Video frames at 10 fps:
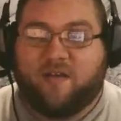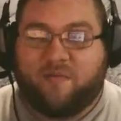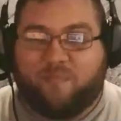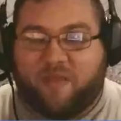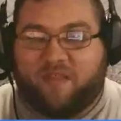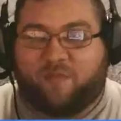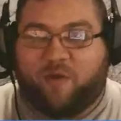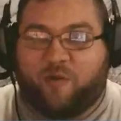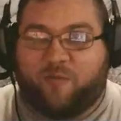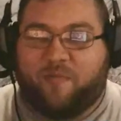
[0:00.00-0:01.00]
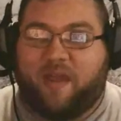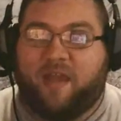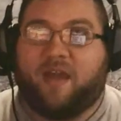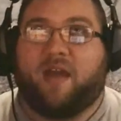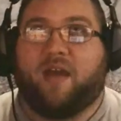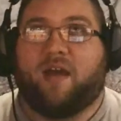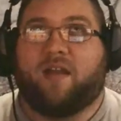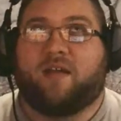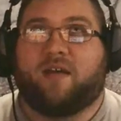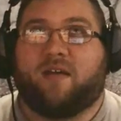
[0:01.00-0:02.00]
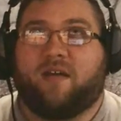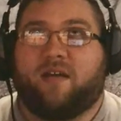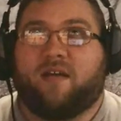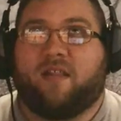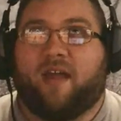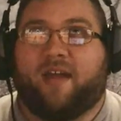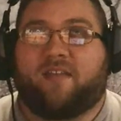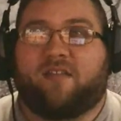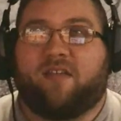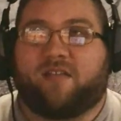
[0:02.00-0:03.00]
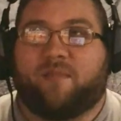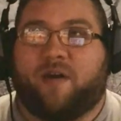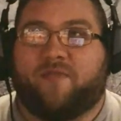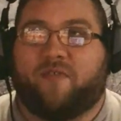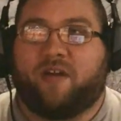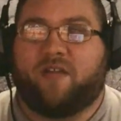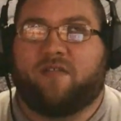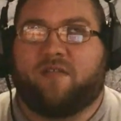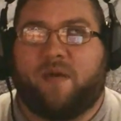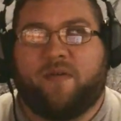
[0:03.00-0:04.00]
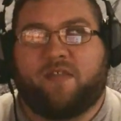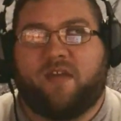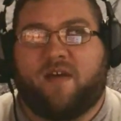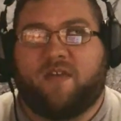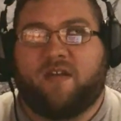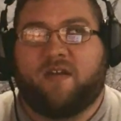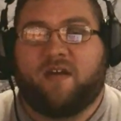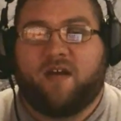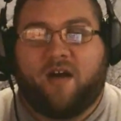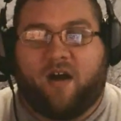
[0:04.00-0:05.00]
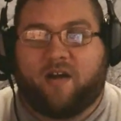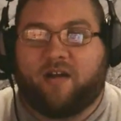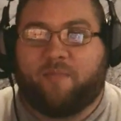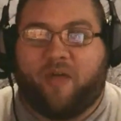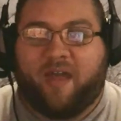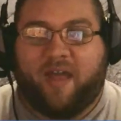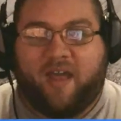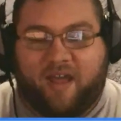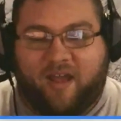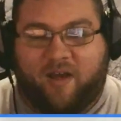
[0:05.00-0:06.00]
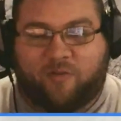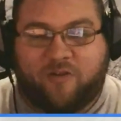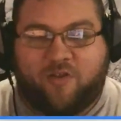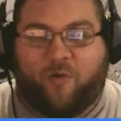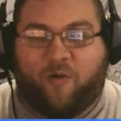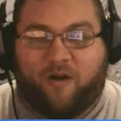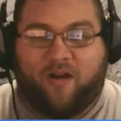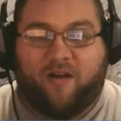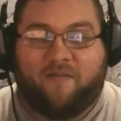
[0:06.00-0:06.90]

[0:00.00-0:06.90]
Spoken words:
me and like 6 of my friends, maybe 7, are going to play Eldritch Horror.